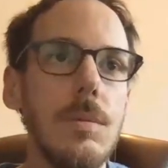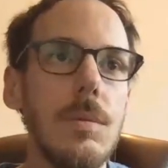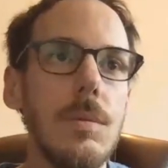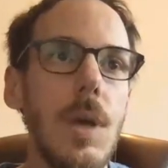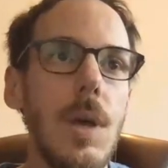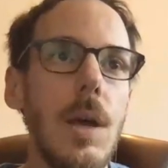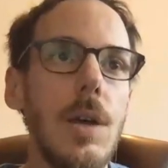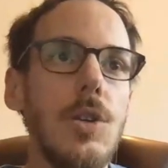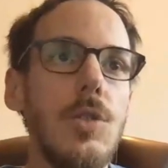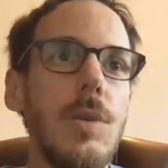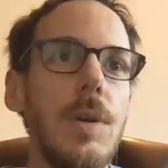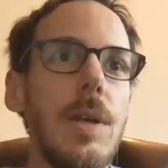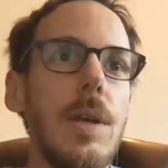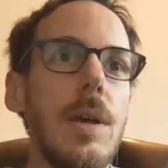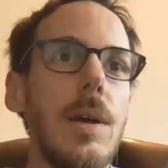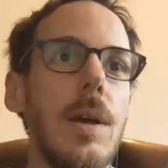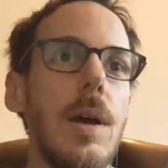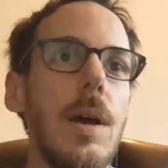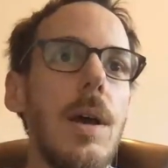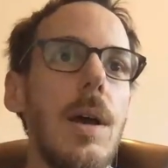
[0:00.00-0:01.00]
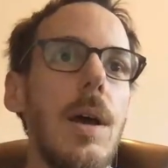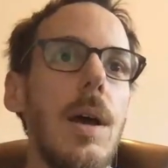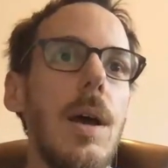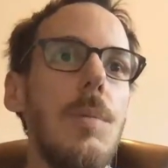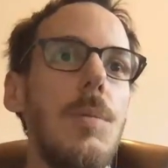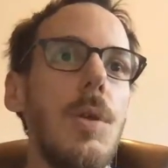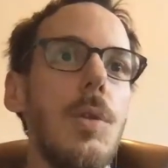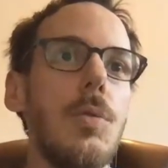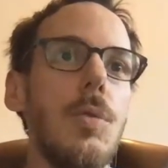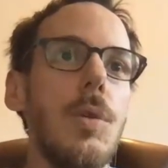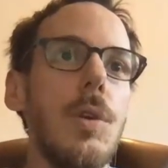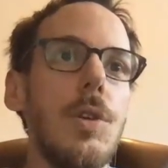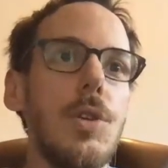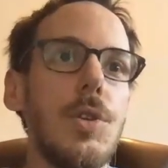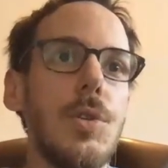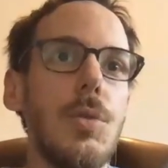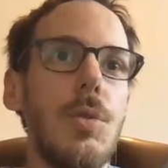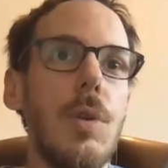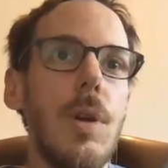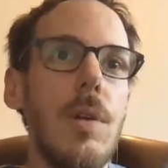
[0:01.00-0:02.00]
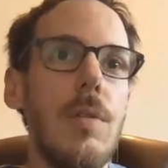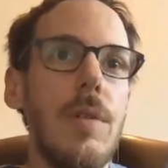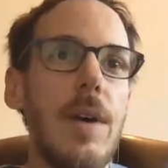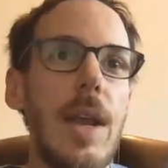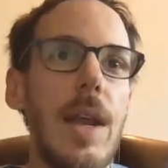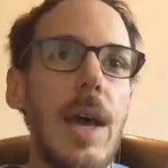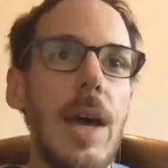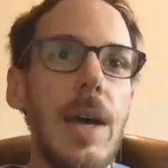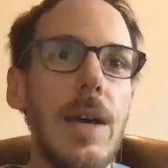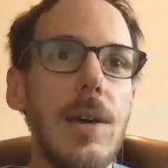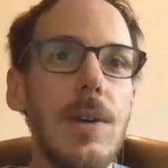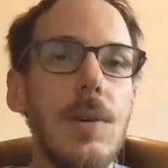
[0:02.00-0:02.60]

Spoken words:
Actually, I'm not really sure if I like